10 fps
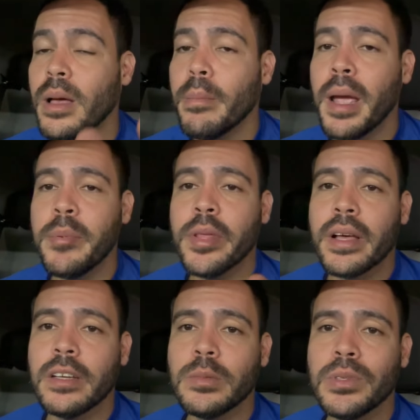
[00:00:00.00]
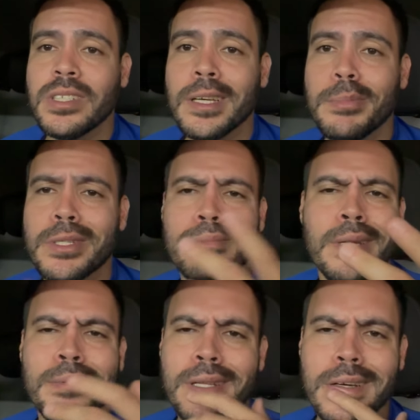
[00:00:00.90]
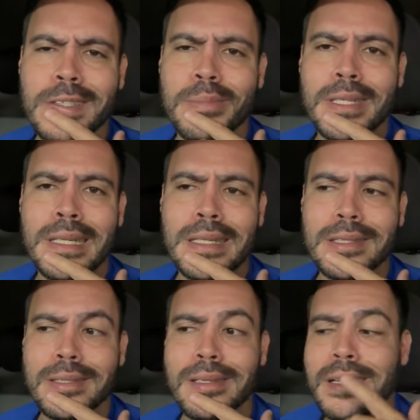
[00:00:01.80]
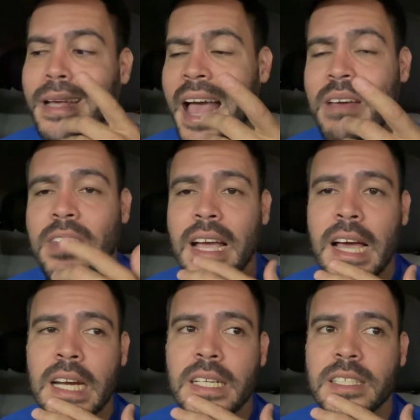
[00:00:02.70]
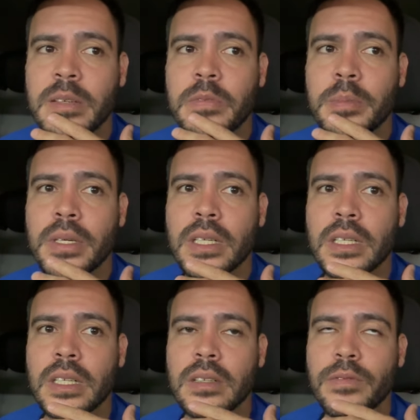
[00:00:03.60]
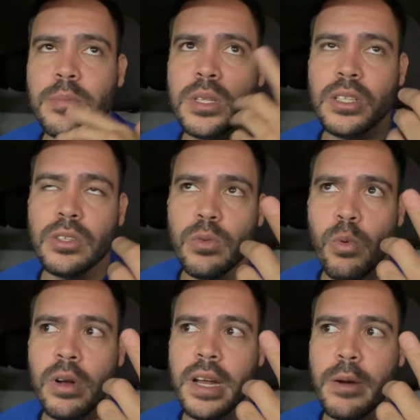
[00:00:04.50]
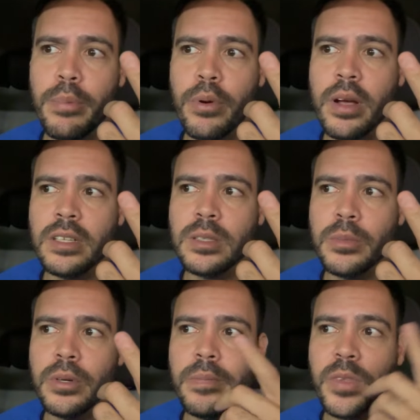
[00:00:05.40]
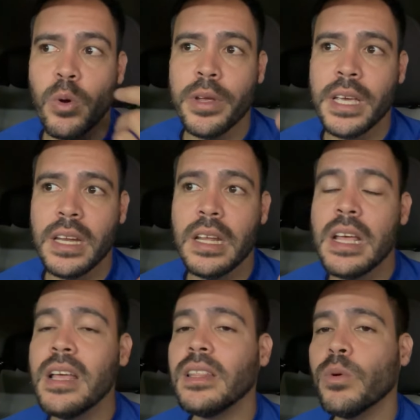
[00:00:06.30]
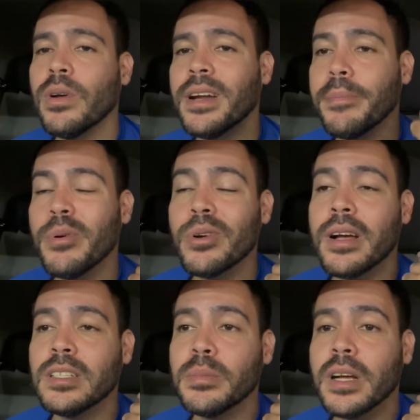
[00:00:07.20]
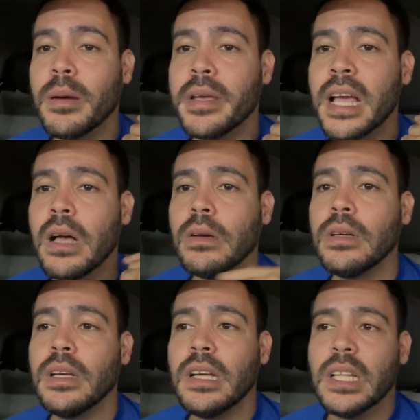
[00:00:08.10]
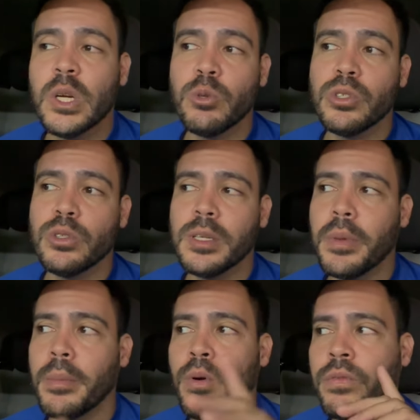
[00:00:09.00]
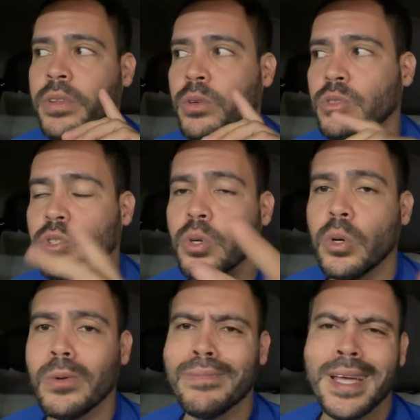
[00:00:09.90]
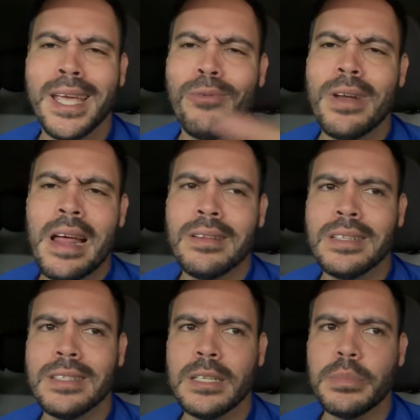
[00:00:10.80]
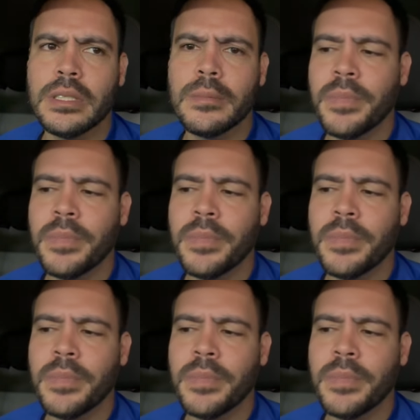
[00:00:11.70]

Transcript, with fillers: Maybe the customer tips, maybe the customer doesn't. I have not gotten a tip from uh from the one airport customer going in, the one airport customer coming out. There was no tip on both of those, so I can't rely on the tips.